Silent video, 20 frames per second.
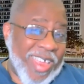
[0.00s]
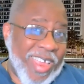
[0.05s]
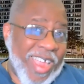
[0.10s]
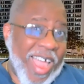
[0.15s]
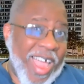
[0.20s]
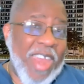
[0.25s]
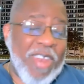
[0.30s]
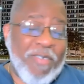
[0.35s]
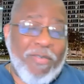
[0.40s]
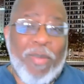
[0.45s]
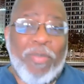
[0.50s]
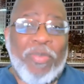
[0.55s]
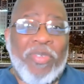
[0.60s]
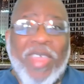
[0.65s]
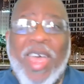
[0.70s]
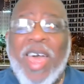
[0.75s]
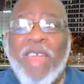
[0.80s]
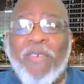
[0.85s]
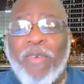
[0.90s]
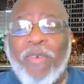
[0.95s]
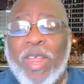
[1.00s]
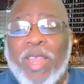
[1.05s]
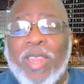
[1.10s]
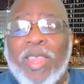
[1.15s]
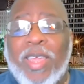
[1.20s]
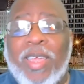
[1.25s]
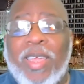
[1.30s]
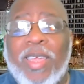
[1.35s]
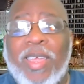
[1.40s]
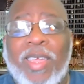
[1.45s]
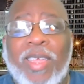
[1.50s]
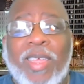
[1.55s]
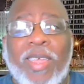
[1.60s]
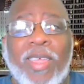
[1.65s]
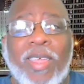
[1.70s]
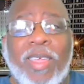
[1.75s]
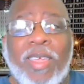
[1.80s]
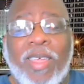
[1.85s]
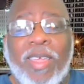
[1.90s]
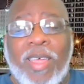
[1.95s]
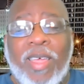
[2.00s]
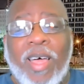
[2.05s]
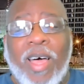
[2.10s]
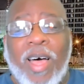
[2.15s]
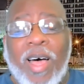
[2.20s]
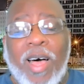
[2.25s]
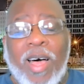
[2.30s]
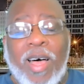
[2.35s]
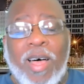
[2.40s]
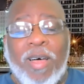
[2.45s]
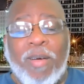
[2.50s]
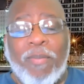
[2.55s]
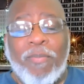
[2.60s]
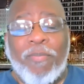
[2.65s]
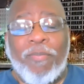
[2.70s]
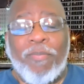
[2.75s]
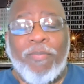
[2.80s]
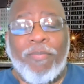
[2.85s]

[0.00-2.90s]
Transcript: kind of upset, really. Uh,